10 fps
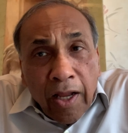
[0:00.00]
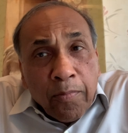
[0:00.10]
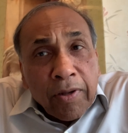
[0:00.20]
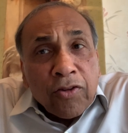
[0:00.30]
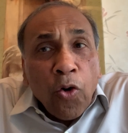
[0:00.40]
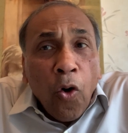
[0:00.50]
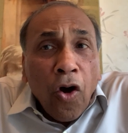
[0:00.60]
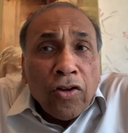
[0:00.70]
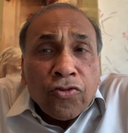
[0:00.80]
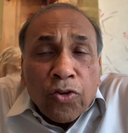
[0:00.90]
Please
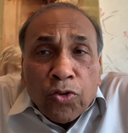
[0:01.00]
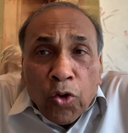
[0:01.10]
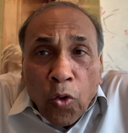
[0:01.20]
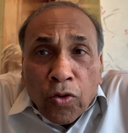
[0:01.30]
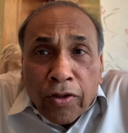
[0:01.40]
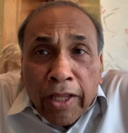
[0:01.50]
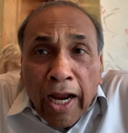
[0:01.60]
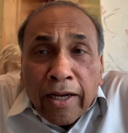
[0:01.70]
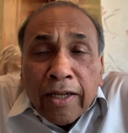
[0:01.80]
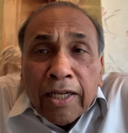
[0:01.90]
also note
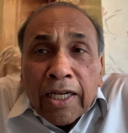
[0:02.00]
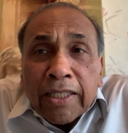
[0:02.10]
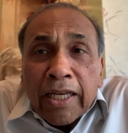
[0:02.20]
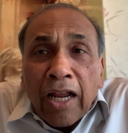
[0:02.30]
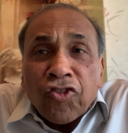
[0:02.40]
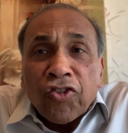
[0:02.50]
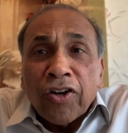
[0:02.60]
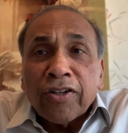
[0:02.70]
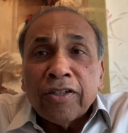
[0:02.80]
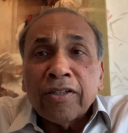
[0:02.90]
that there are
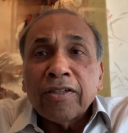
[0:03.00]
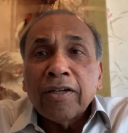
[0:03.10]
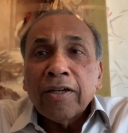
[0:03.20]
certain